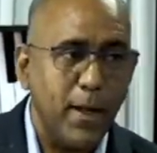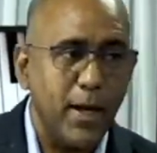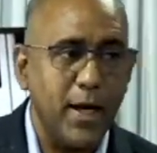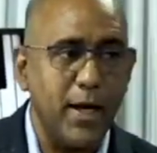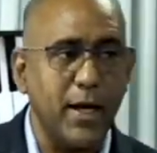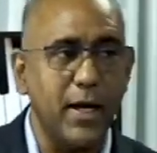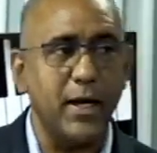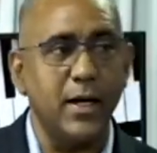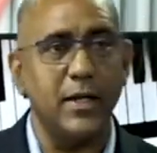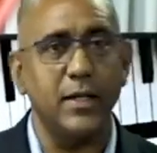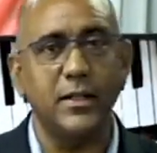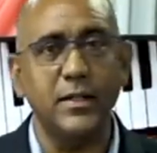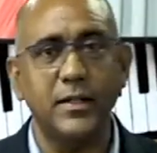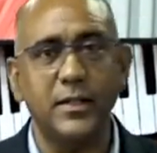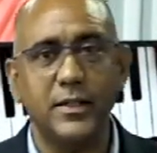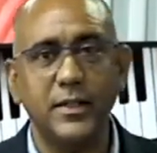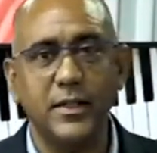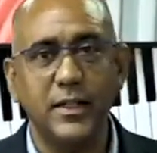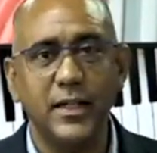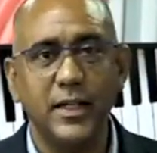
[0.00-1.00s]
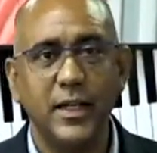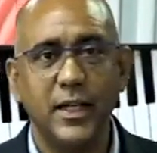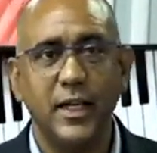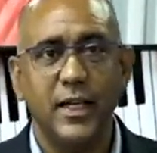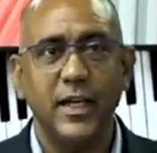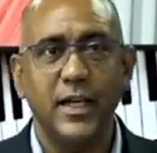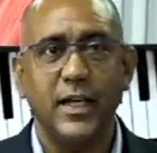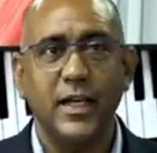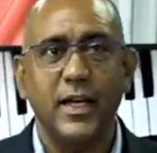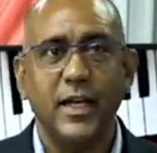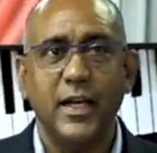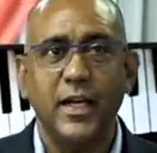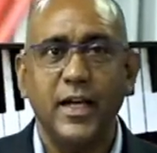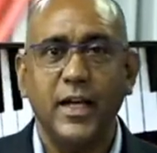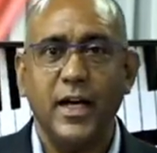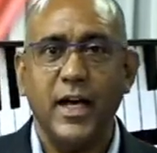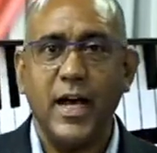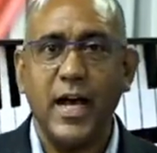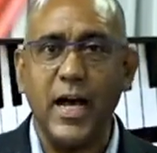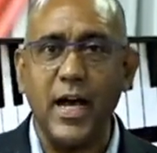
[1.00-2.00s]
I
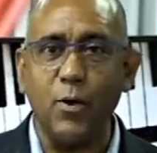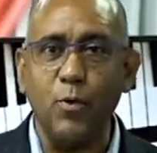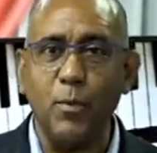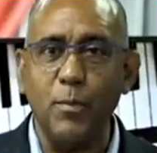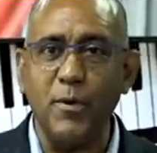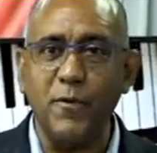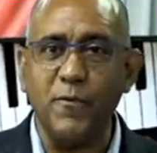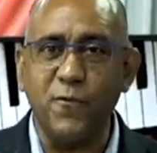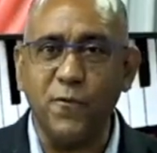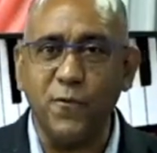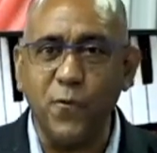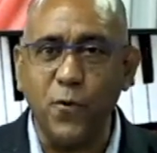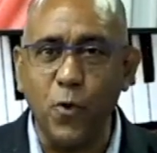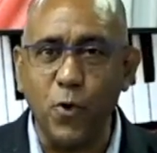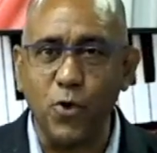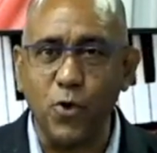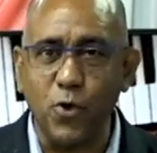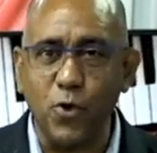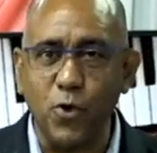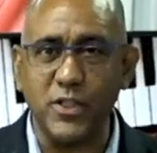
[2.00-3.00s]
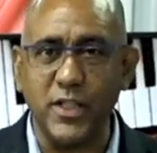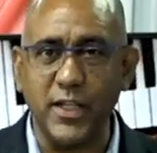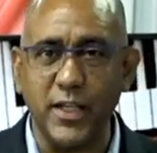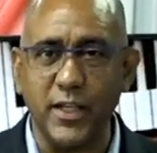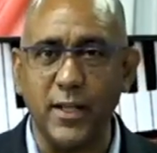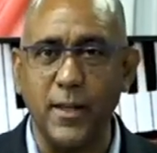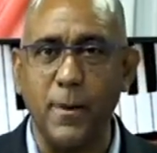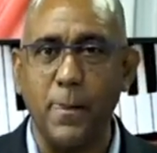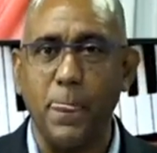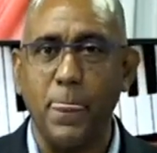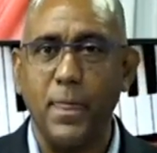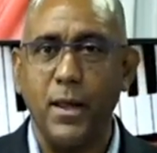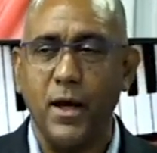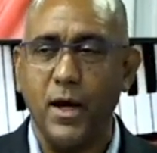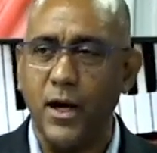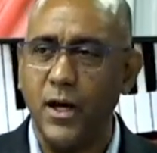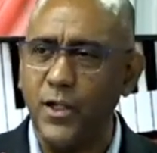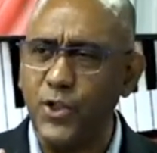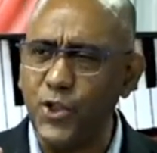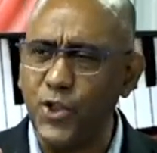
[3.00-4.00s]
will be focusing
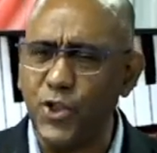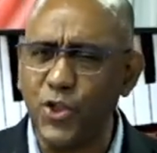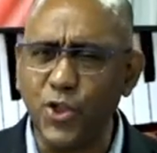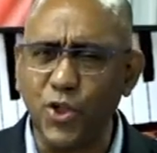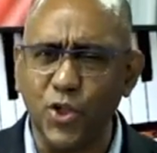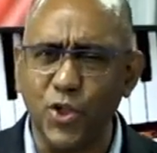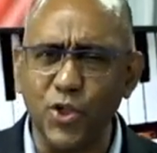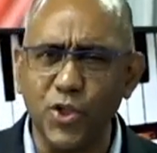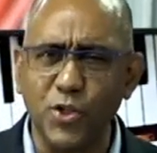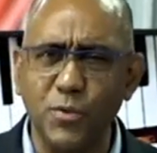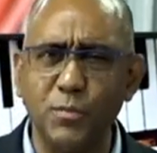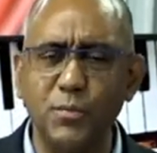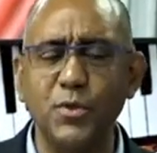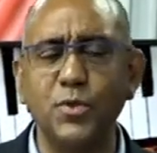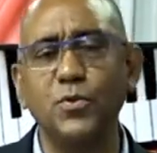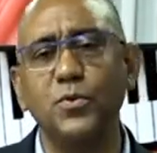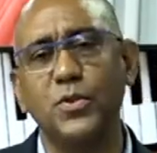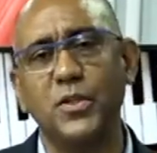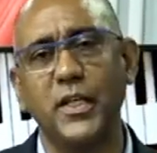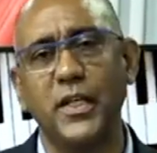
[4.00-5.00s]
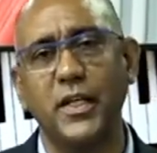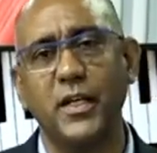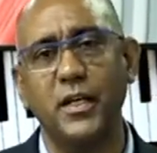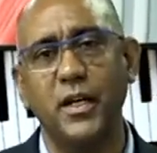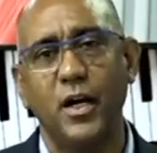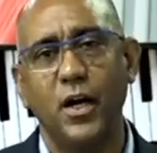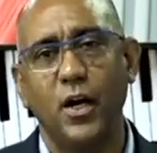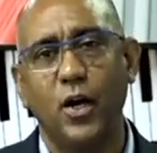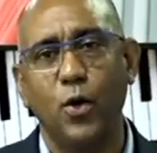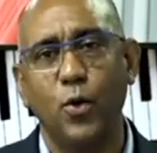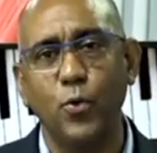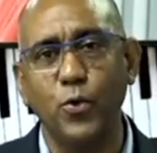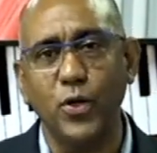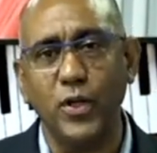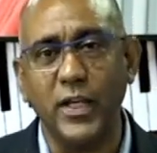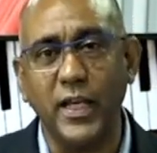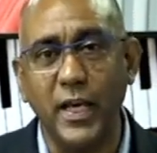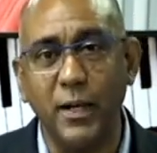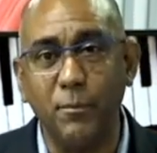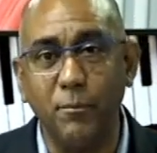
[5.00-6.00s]
on church music, how you
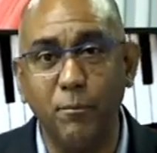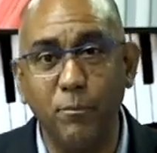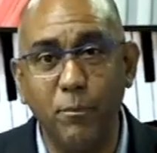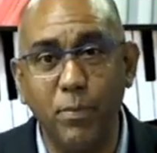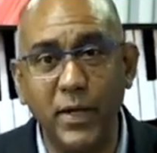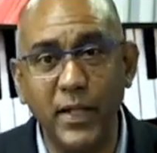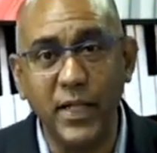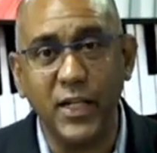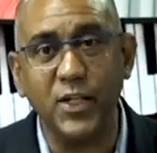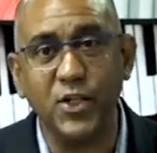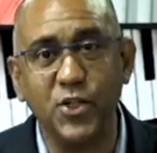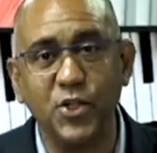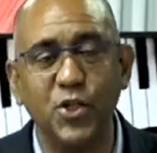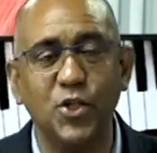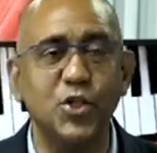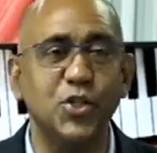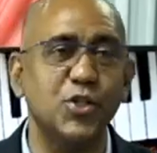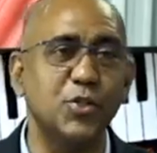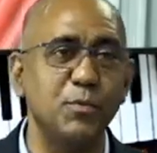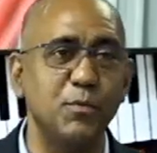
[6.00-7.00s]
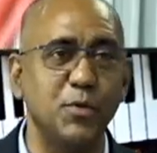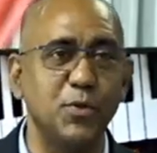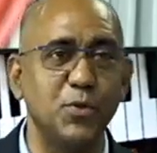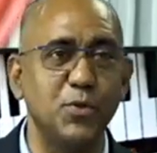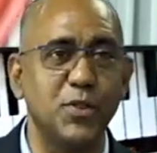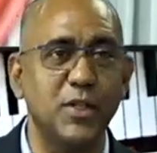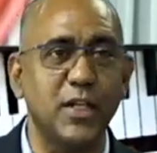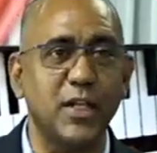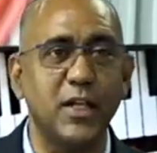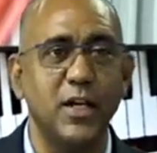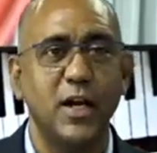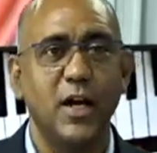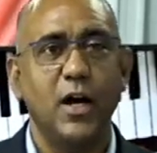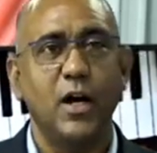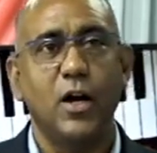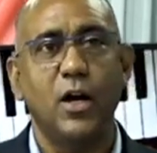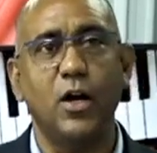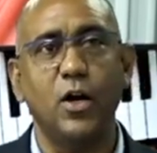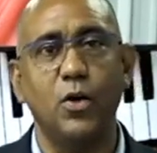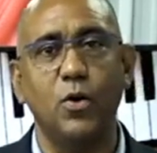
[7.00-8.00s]
can play church music,
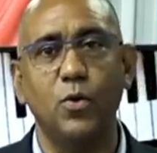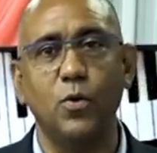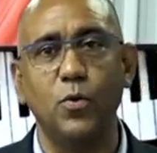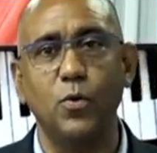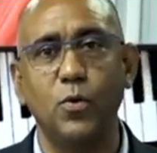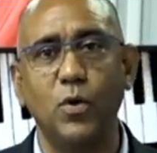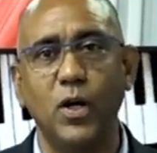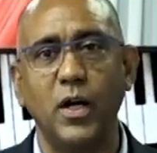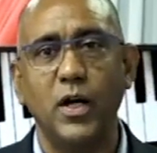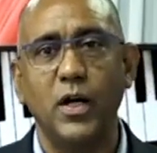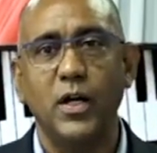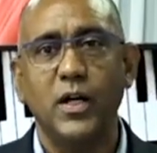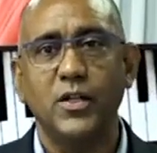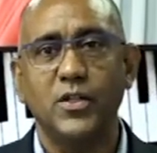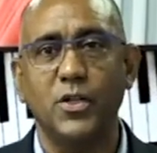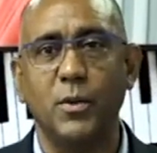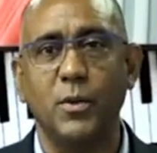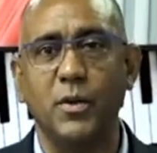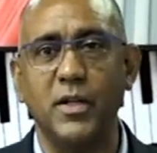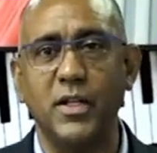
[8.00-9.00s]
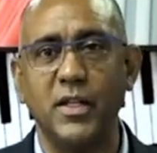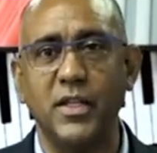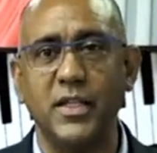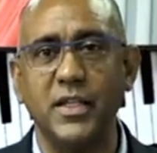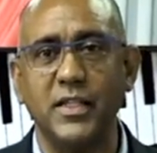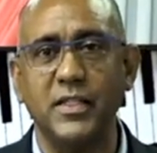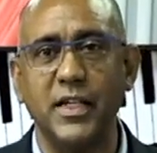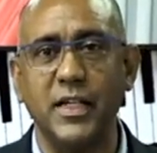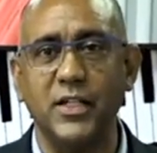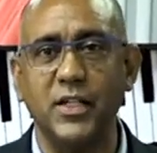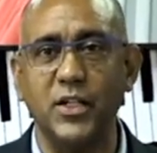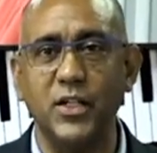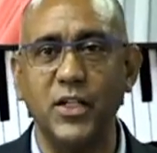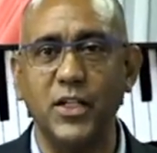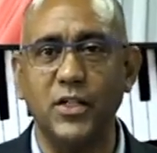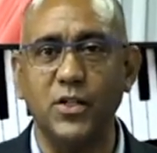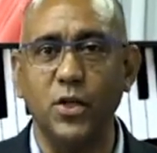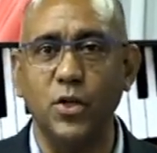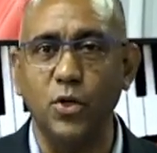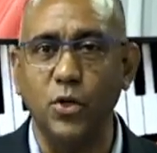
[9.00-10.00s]
how some of the things that you need
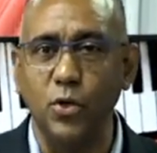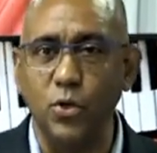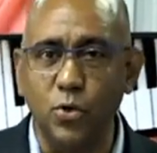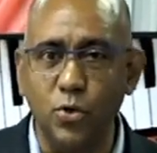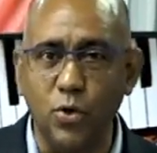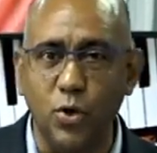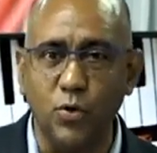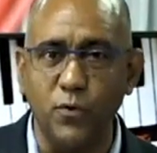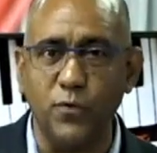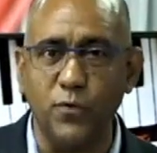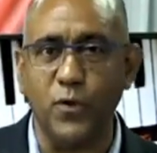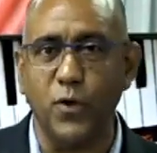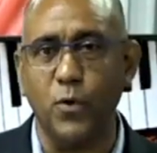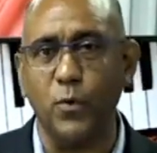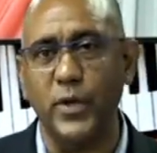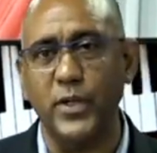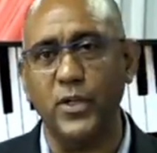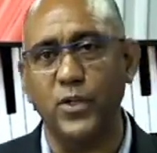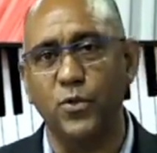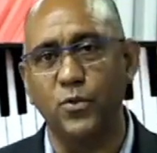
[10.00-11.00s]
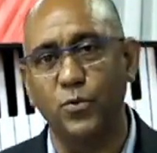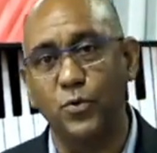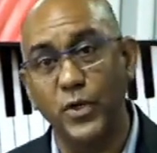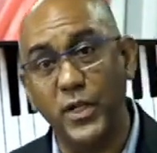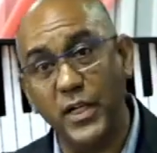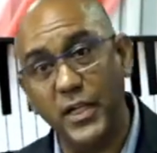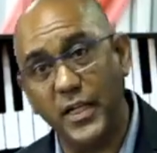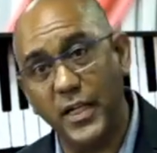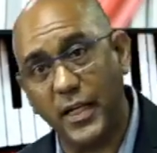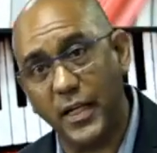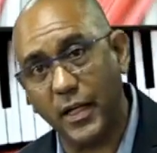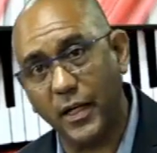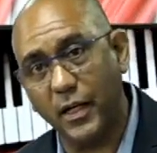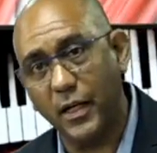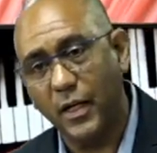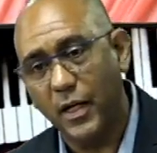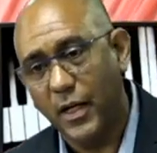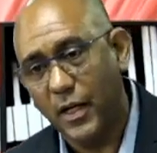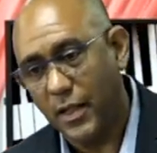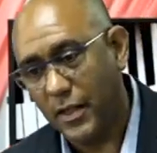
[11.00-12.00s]
to look out for when you're reading
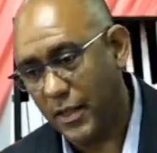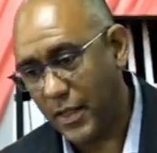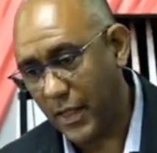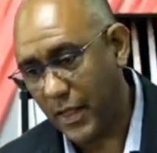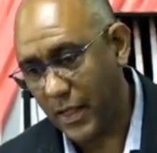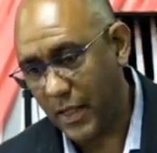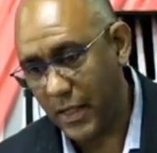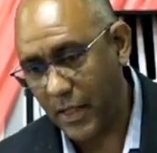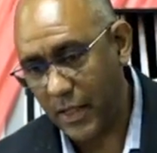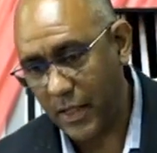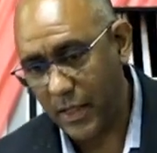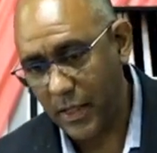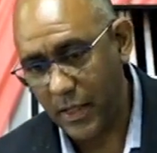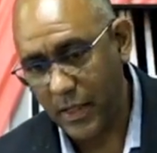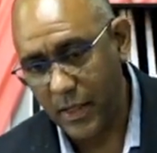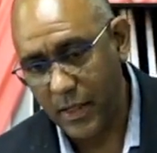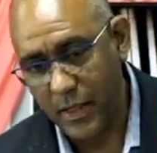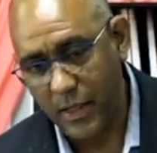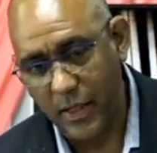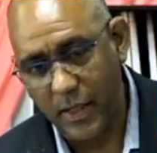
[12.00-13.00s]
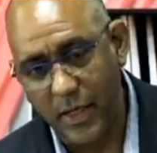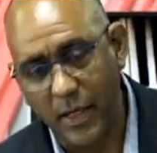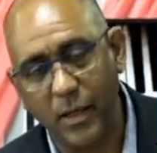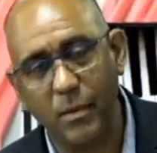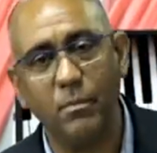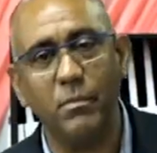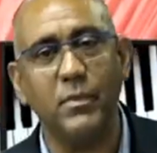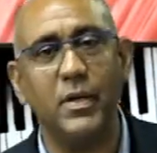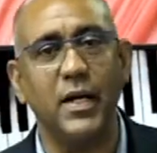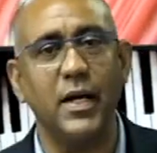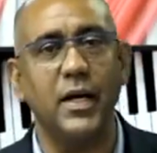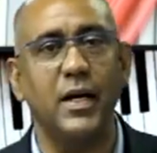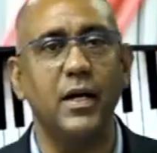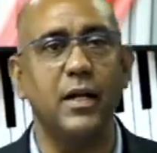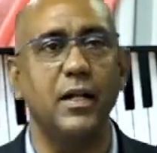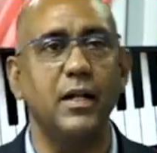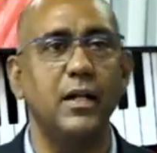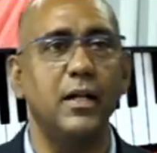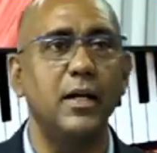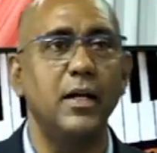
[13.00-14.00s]
the
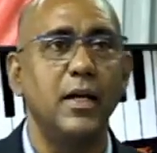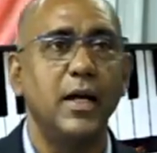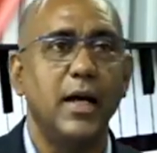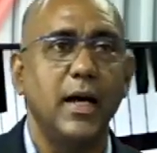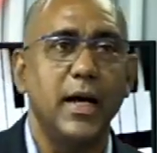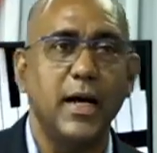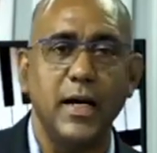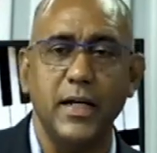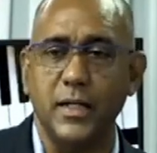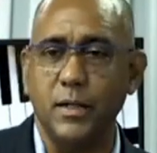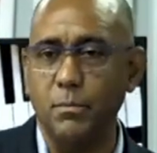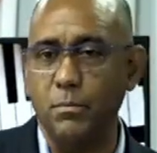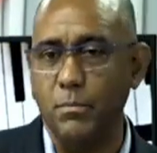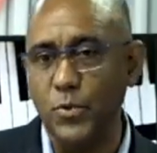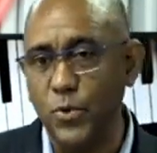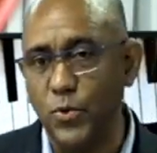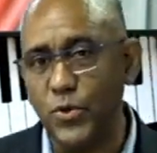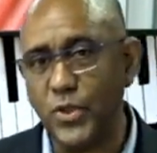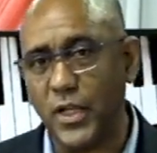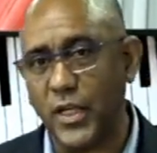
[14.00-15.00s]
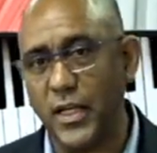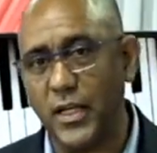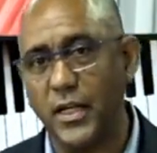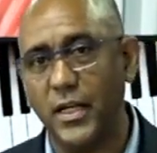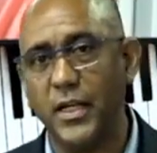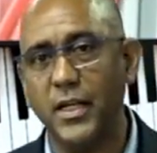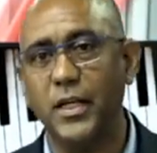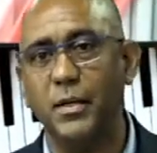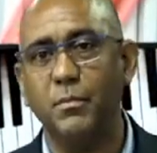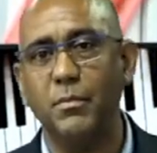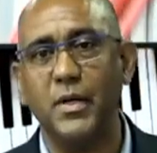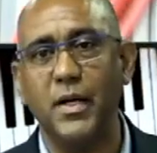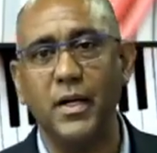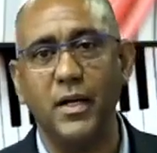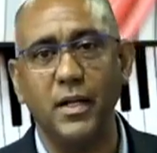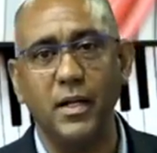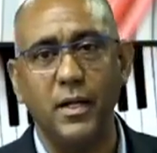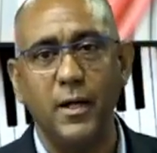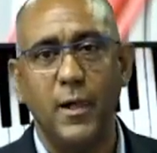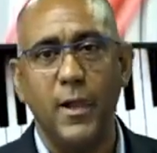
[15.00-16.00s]
hymnal and the music in the
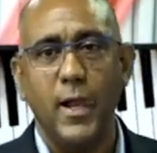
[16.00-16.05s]
hymnal.